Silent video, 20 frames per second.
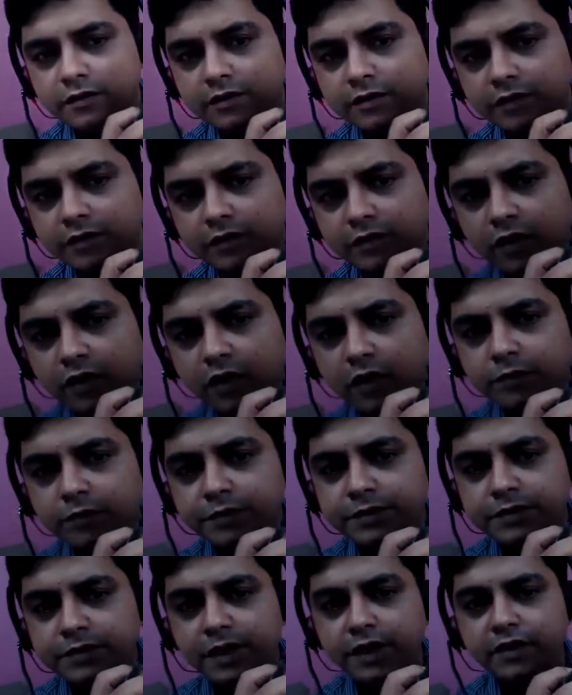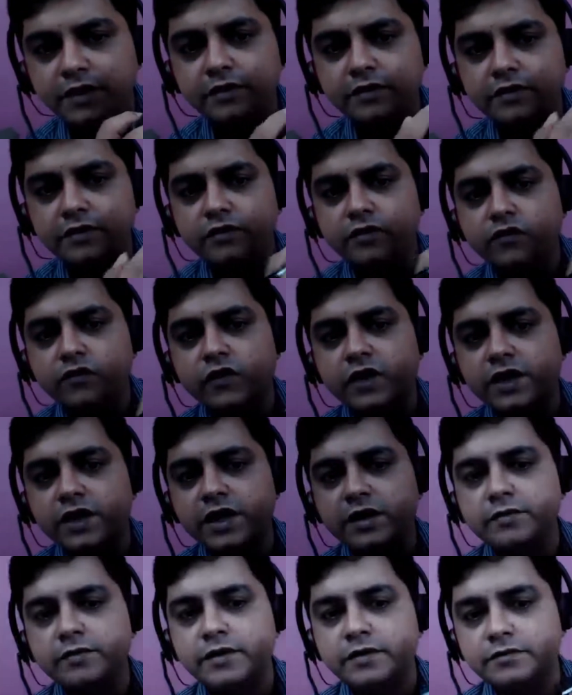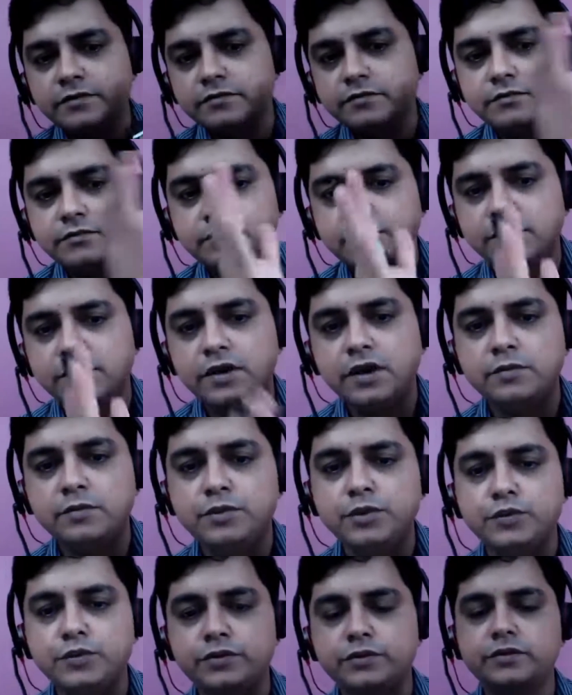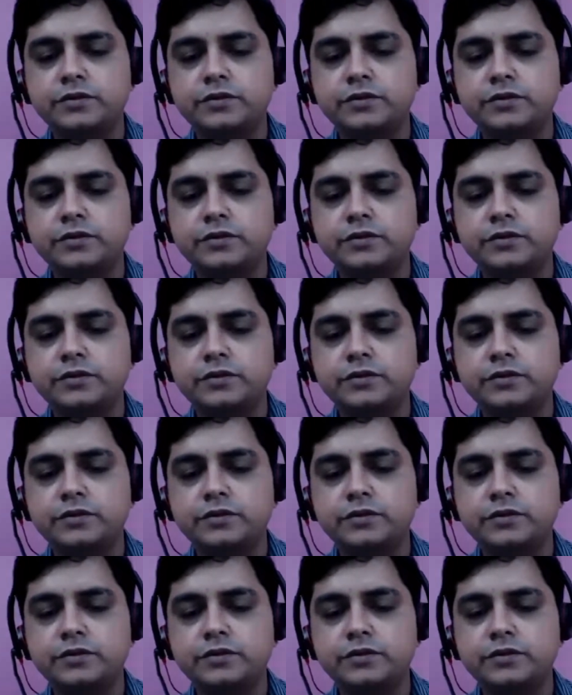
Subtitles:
Rob said whatever abuse.